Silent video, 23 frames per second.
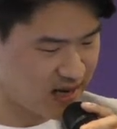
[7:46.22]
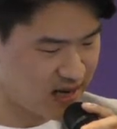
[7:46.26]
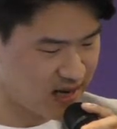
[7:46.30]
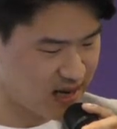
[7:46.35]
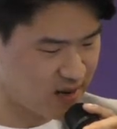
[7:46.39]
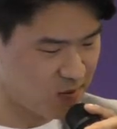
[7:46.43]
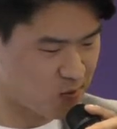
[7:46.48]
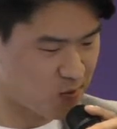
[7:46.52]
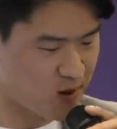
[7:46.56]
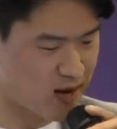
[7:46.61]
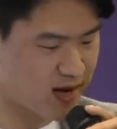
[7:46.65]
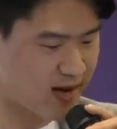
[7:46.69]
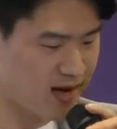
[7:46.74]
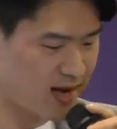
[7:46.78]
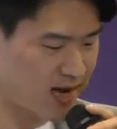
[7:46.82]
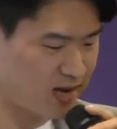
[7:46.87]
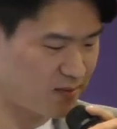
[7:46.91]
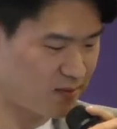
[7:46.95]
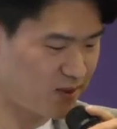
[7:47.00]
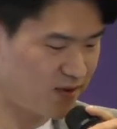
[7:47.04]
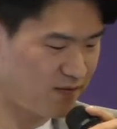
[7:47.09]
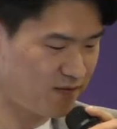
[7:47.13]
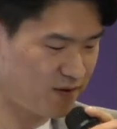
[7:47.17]
and what I
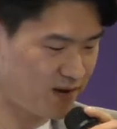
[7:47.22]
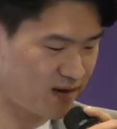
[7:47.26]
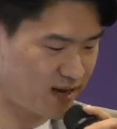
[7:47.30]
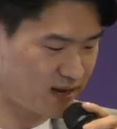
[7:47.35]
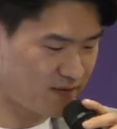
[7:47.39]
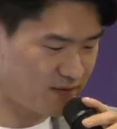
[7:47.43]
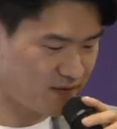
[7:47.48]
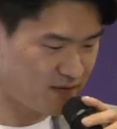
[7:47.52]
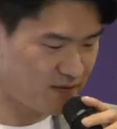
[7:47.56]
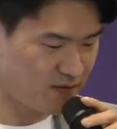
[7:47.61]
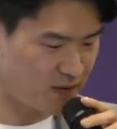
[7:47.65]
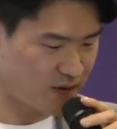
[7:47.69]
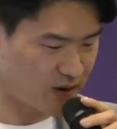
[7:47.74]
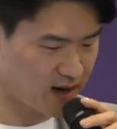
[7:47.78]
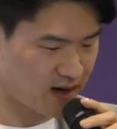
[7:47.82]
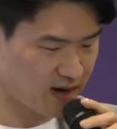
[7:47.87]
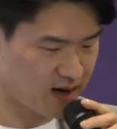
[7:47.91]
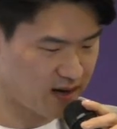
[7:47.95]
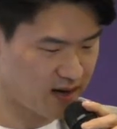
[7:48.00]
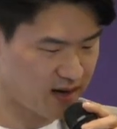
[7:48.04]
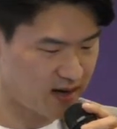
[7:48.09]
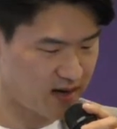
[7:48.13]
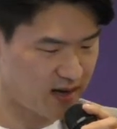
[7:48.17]
had been forgiven for,
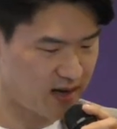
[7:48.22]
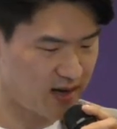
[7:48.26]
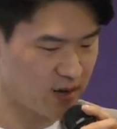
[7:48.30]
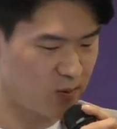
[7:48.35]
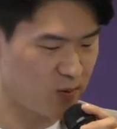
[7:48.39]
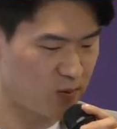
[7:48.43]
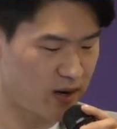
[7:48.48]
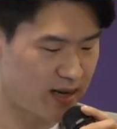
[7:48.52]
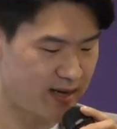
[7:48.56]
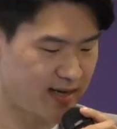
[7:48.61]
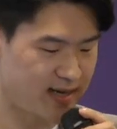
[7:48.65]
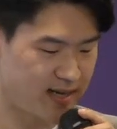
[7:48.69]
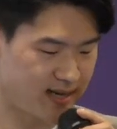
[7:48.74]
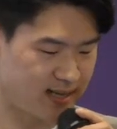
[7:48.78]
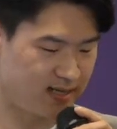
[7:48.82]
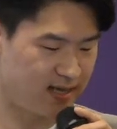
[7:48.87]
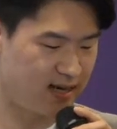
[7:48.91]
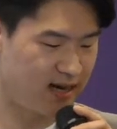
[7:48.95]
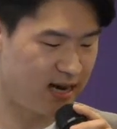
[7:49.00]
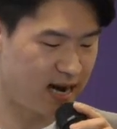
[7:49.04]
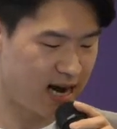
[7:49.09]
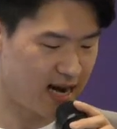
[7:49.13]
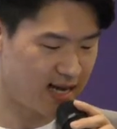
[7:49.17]
and what
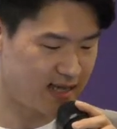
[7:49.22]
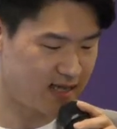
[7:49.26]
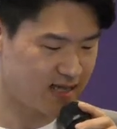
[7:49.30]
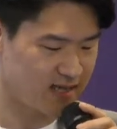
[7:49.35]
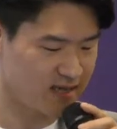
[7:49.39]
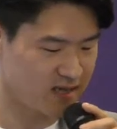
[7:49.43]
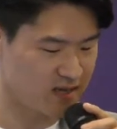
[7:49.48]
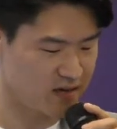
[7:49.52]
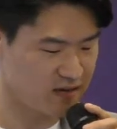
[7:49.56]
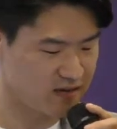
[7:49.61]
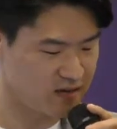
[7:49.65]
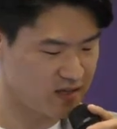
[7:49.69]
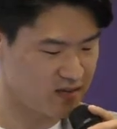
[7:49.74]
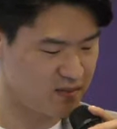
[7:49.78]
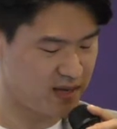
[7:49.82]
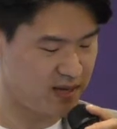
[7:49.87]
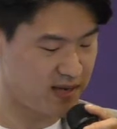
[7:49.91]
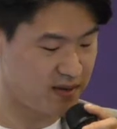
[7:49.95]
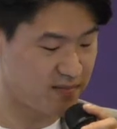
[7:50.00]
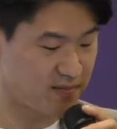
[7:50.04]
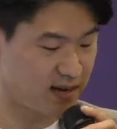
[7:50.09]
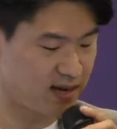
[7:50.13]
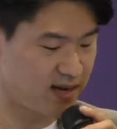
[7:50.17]
God deserves to
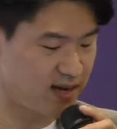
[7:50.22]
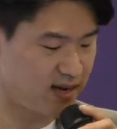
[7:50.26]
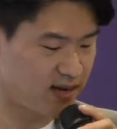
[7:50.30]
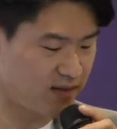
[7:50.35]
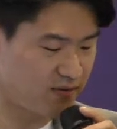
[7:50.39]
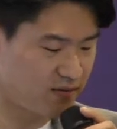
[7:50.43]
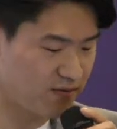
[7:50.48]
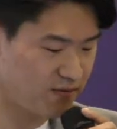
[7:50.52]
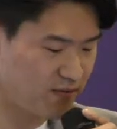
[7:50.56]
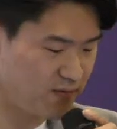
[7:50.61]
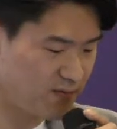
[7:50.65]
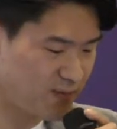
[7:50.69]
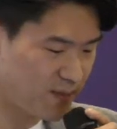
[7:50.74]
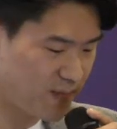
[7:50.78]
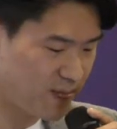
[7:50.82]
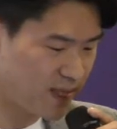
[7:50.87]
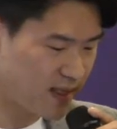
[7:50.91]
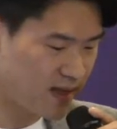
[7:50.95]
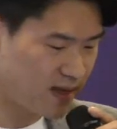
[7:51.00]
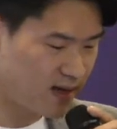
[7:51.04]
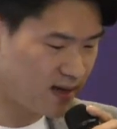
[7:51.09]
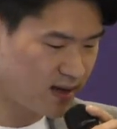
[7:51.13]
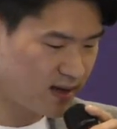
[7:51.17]
be in my life.
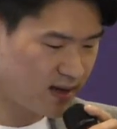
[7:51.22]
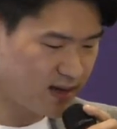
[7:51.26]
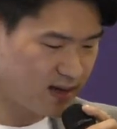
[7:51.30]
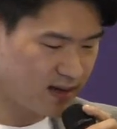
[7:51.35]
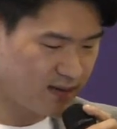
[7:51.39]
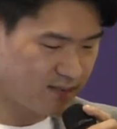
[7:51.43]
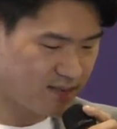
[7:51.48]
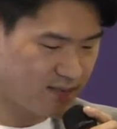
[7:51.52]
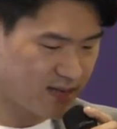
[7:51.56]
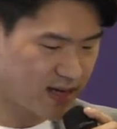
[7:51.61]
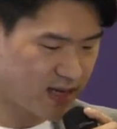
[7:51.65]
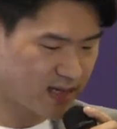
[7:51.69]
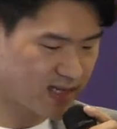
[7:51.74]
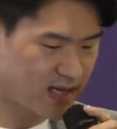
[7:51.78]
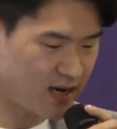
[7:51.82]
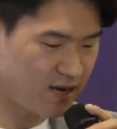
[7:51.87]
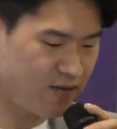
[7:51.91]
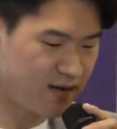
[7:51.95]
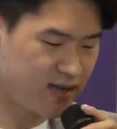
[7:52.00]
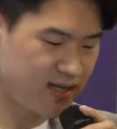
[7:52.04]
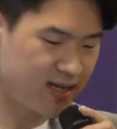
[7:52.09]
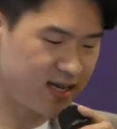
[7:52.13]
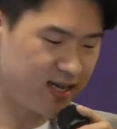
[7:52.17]
As I
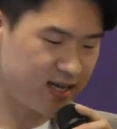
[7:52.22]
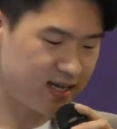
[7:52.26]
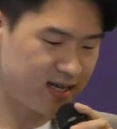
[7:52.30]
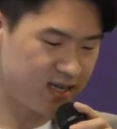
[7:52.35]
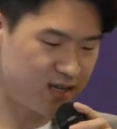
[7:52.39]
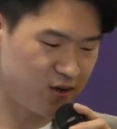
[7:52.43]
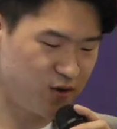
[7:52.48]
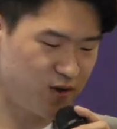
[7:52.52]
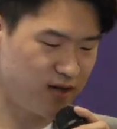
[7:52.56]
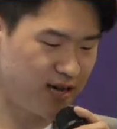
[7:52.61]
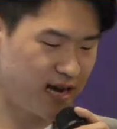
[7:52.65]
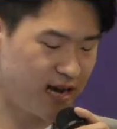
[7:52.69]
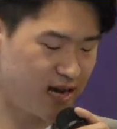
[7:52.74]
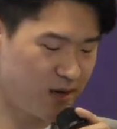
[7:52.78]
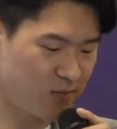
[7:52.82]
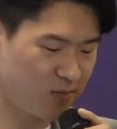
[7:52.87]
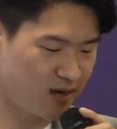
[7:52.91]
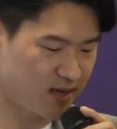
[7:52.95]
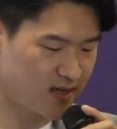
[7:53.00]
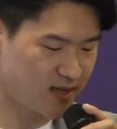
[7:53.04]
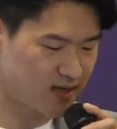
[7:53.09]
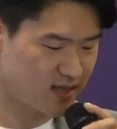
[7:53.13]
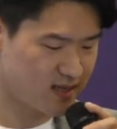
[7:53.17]
realized who God
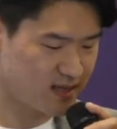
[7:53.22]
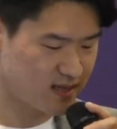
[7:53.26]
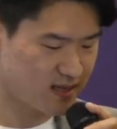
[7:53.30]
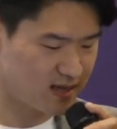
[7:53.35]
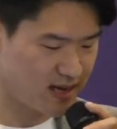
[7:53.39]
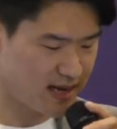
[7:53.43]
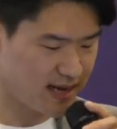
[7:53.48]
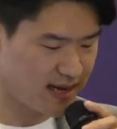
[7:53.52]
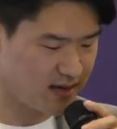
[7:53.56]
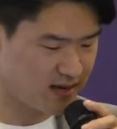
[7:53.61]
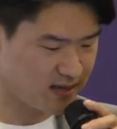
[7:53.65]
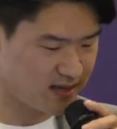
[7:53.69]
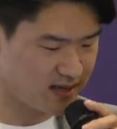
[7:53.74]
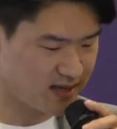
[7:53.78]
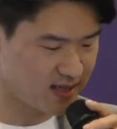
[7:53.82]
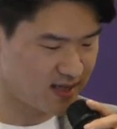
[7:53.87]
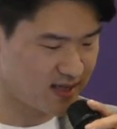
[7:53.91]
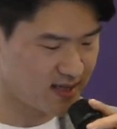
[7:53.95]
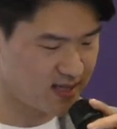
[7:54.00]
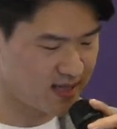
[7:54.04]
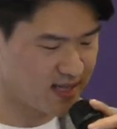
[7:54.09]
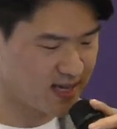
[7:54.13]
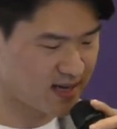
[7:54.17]
was, I
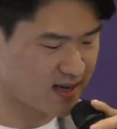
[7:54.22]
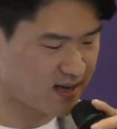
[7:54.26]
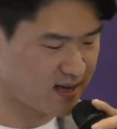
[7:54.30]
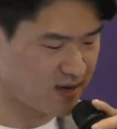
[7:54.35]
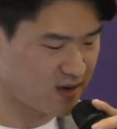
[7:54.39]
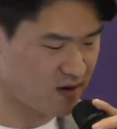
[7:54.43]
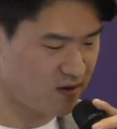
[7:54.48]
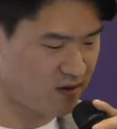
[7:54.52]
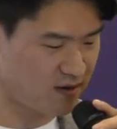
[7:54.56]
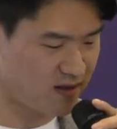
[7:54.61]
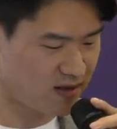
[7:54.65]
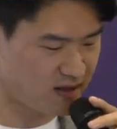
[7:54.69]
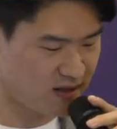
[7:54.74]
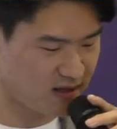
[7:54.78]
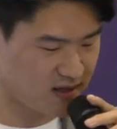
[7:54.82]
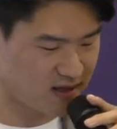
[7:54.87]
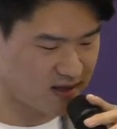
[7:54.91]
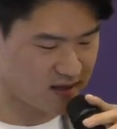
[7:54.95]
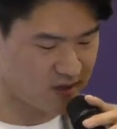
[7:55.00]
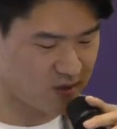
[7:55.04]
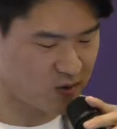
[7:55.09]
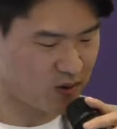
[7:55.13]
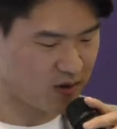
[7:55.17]
understood 2
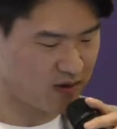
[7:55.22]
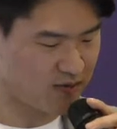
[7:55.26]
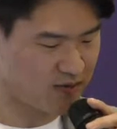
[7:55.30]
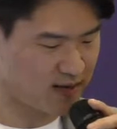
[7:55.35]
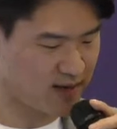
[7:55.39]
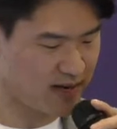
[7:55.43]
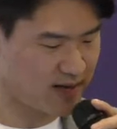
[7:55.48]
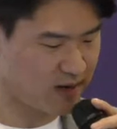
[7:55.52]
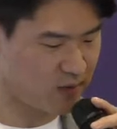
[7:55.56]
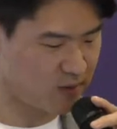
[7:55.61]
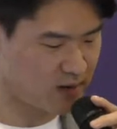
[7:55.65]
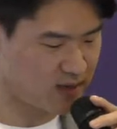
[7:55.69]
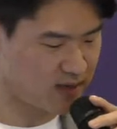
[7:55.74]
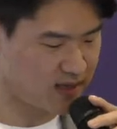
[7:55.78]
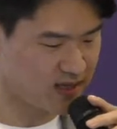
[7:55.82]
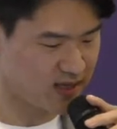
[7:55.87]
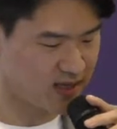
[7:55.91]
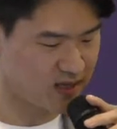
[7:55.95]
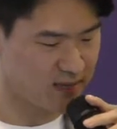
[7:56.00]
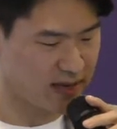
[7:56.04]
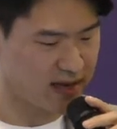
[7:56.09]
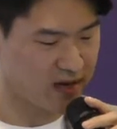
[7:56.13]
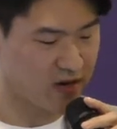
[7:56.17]
Corinthians 12:9, where it
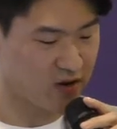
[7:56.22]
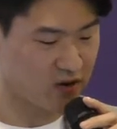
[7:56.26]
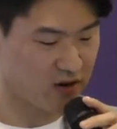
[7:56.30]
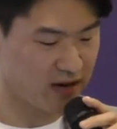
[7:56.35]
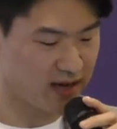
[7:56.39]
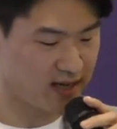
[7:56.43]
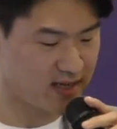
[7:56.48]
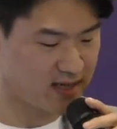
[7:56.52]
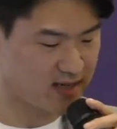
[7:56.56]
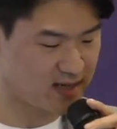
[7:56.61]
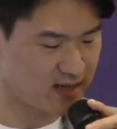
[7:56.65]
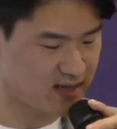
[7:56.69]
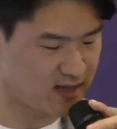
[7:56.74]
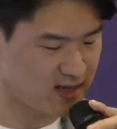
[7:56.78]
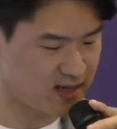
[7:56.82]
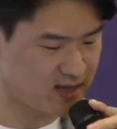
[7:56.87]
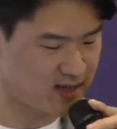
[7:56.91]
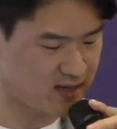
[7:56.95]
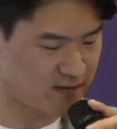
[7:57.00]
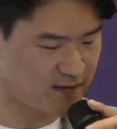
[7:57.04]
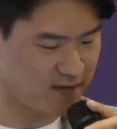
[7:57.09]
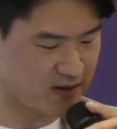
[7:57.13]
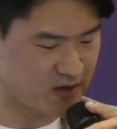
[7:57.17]
says, "My grace is
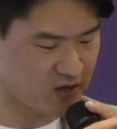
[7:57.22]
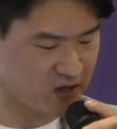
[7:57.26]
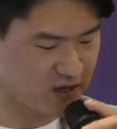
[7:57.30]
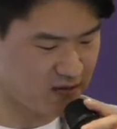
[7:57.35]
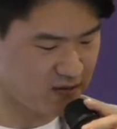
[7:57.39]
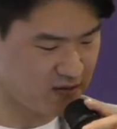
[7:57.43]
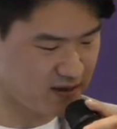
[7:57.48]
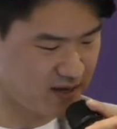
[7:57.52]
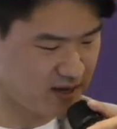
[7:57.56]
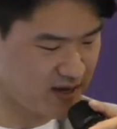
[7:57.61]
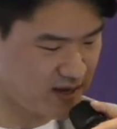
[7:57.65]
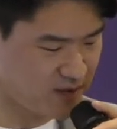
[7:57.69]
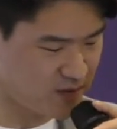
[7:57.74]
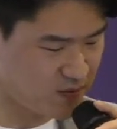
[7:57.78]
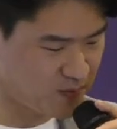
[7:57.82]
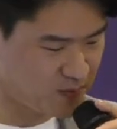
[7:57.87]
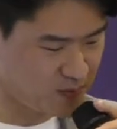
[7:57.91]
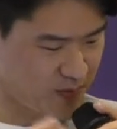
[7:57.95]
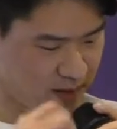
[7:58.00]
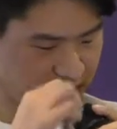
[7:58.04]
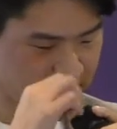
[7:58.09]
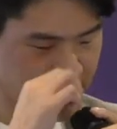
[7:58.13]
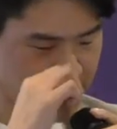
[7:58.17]
sufficient for you.
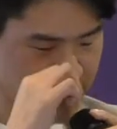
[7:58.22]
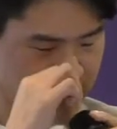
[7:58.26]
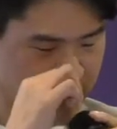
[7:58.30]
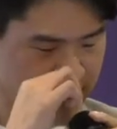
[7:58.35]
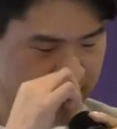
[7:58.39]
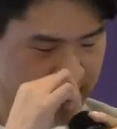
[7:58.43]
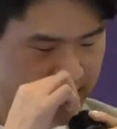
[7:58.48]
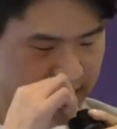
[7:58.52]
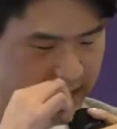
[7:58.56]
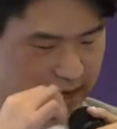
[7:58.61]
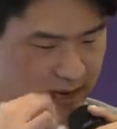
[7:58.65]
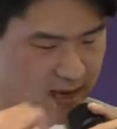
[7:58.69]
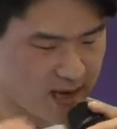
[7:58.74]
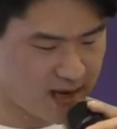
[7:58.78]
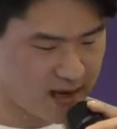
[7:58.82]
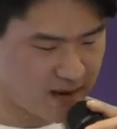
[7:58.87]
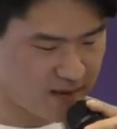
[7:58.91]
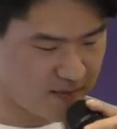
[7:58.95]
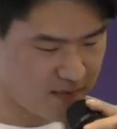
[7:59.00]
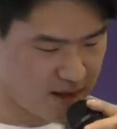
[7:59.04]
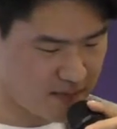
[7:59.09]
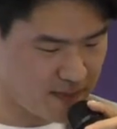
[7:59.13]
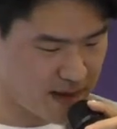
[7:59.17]

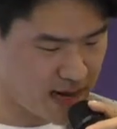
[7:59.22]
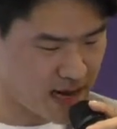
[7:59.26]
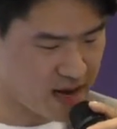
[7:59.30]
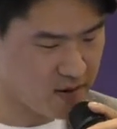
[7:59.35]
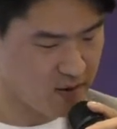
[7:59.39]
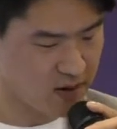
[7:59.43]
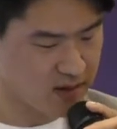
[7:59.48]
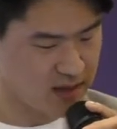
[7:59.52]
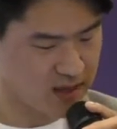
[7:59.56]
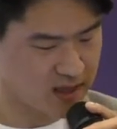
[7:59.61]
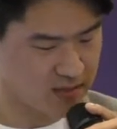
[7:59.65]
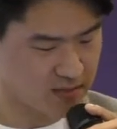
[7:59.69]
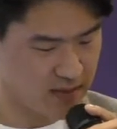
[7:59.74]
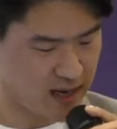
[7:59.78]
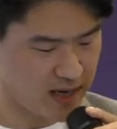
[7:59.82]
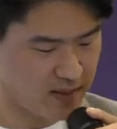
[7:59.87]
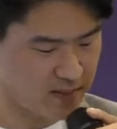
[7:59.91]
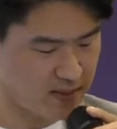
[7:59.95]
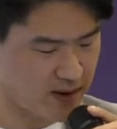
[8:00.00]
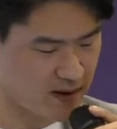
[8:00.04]
My power is made